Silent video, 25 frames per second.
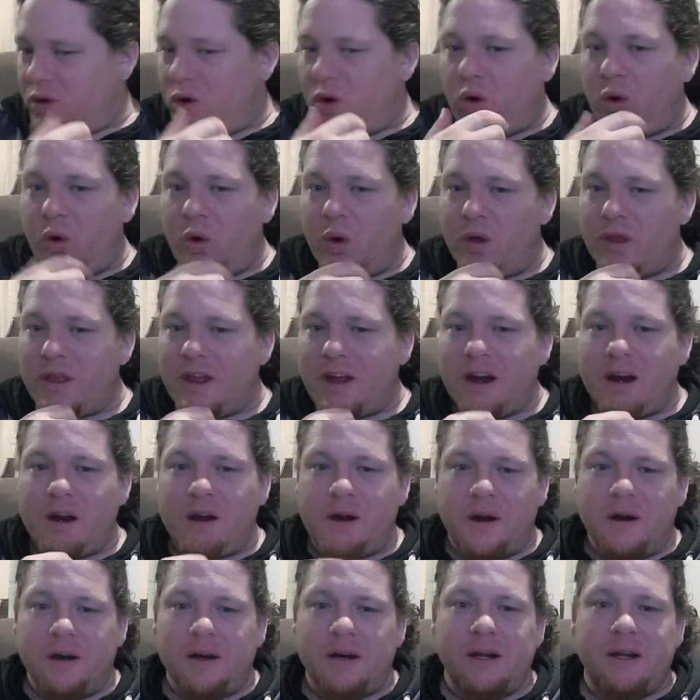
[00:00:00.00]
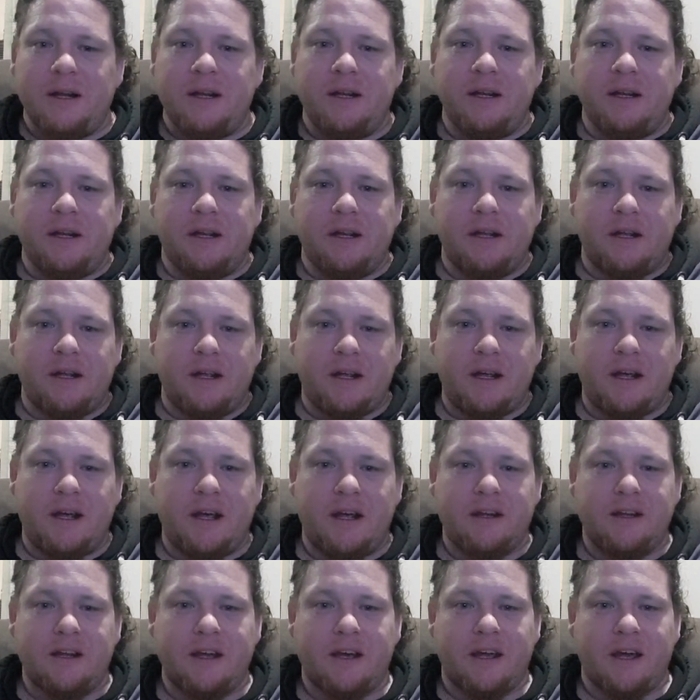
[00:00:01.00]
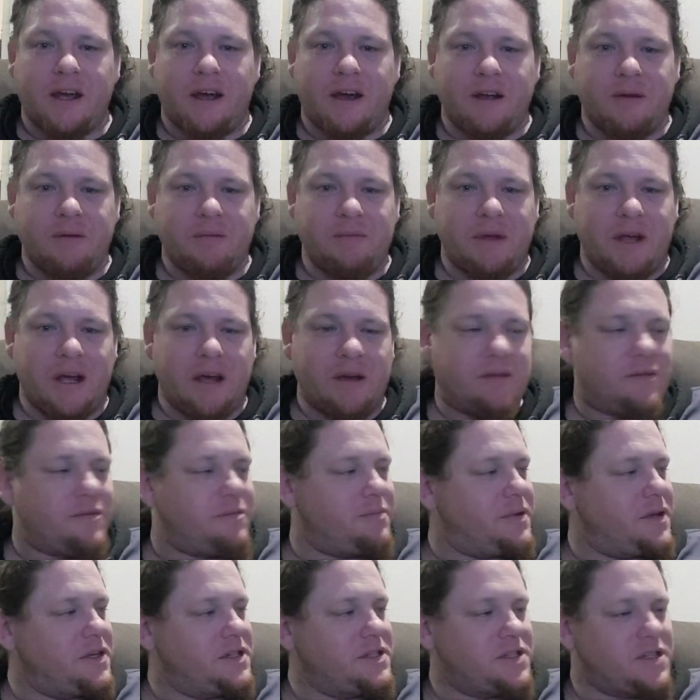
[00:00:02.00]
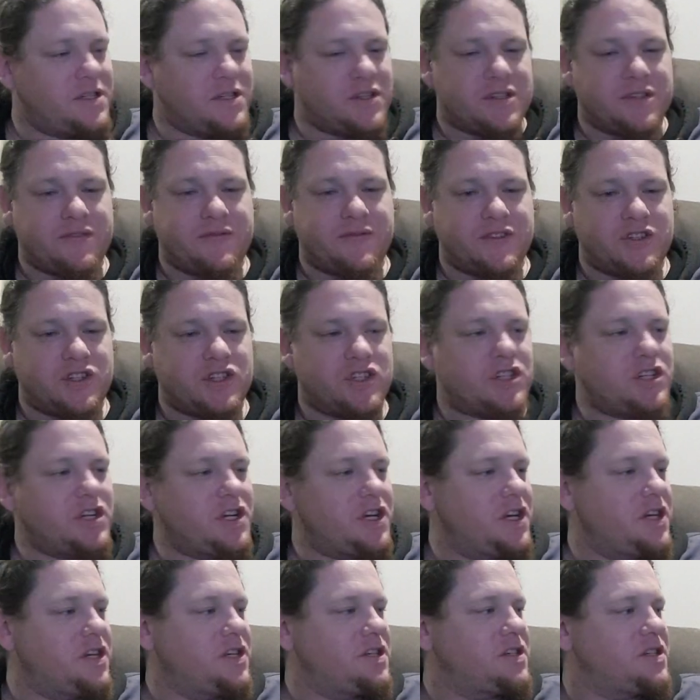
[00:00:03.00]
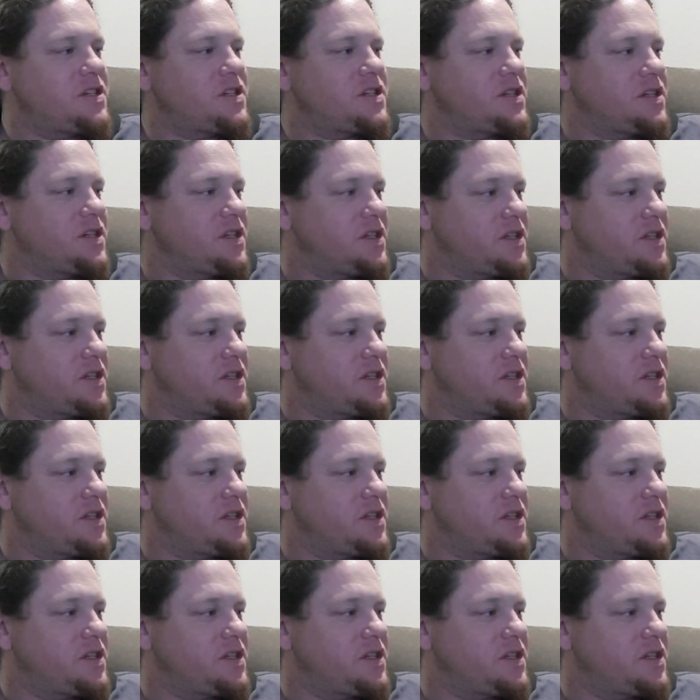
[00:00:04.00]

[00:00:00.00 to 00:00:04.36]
Or they're lonely and they're going back with pieces of shits.